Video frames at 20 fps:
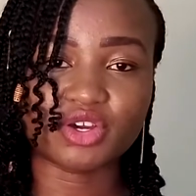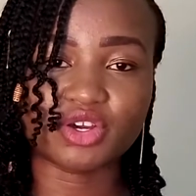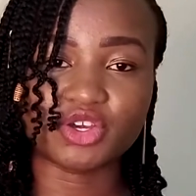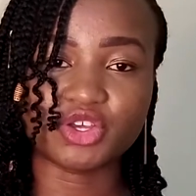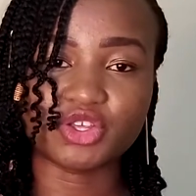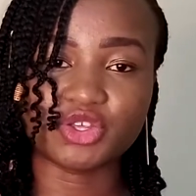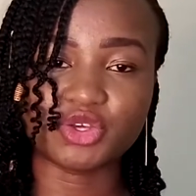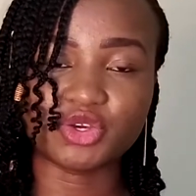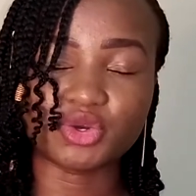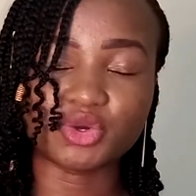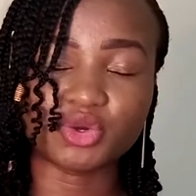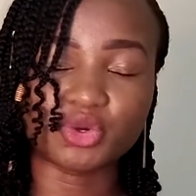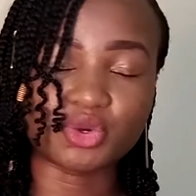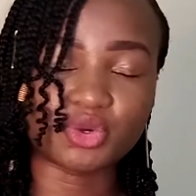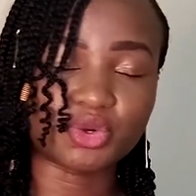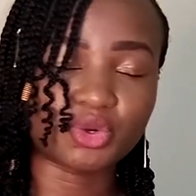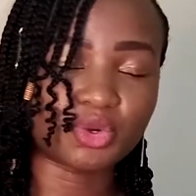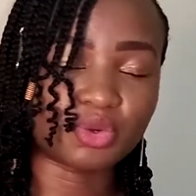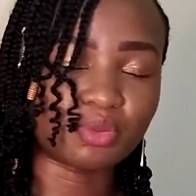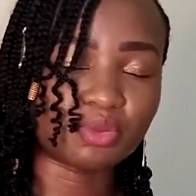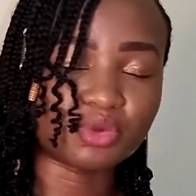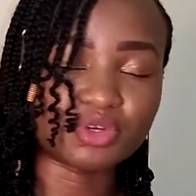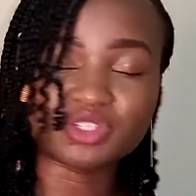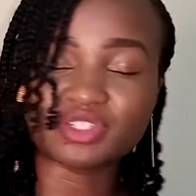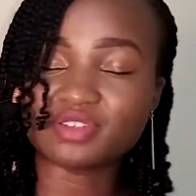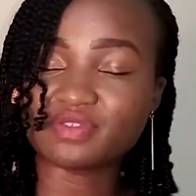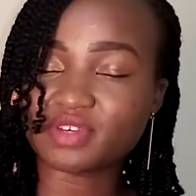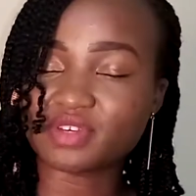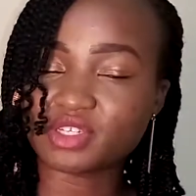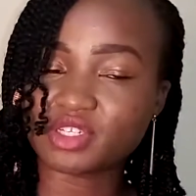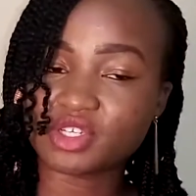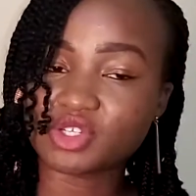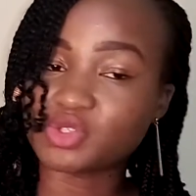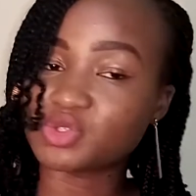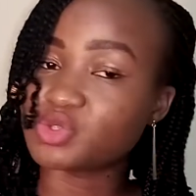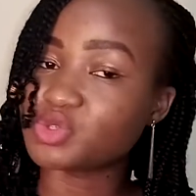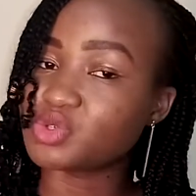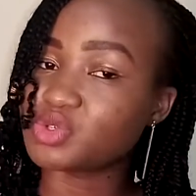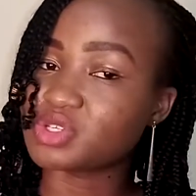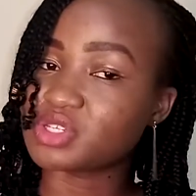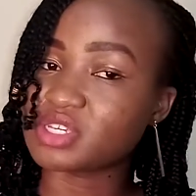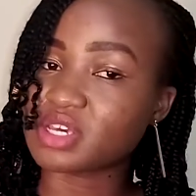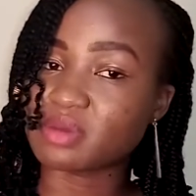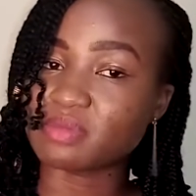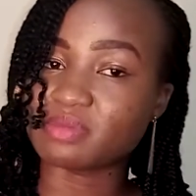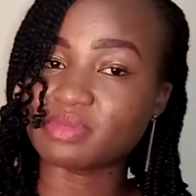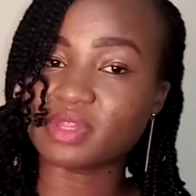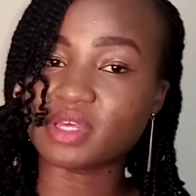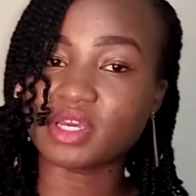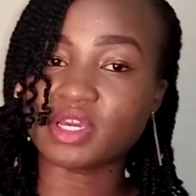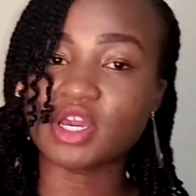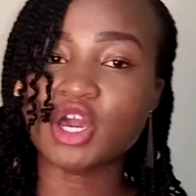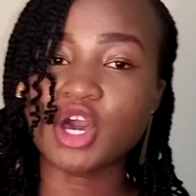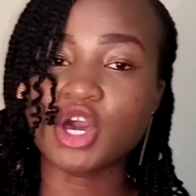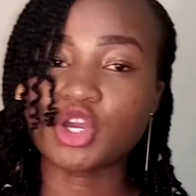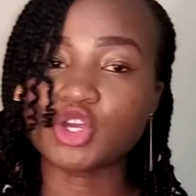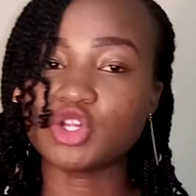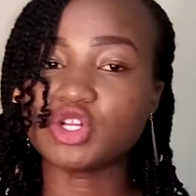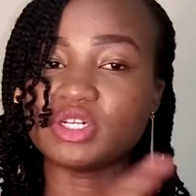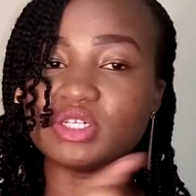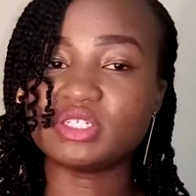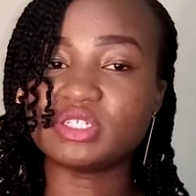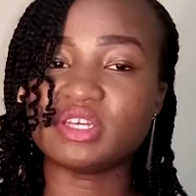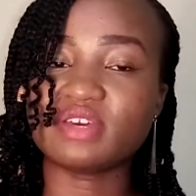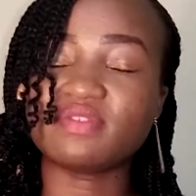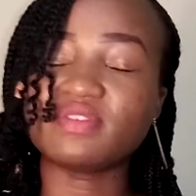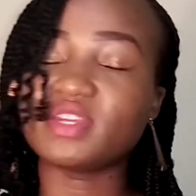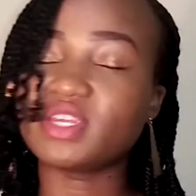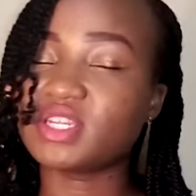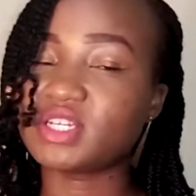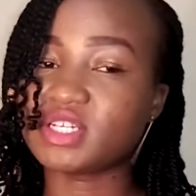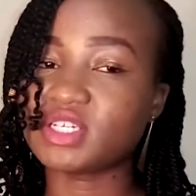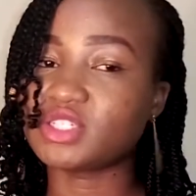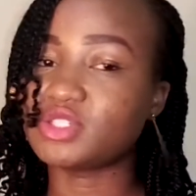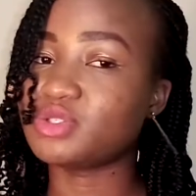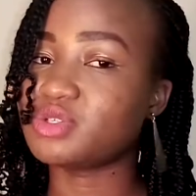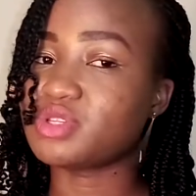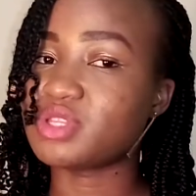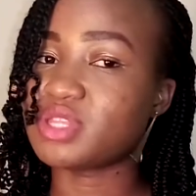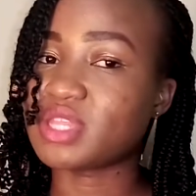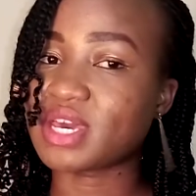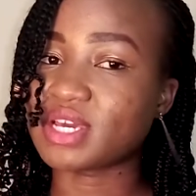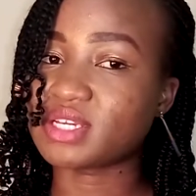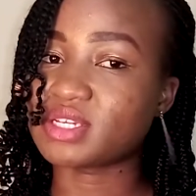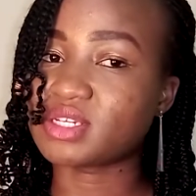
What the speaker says: you're motivated to do something, you'll definitely do that.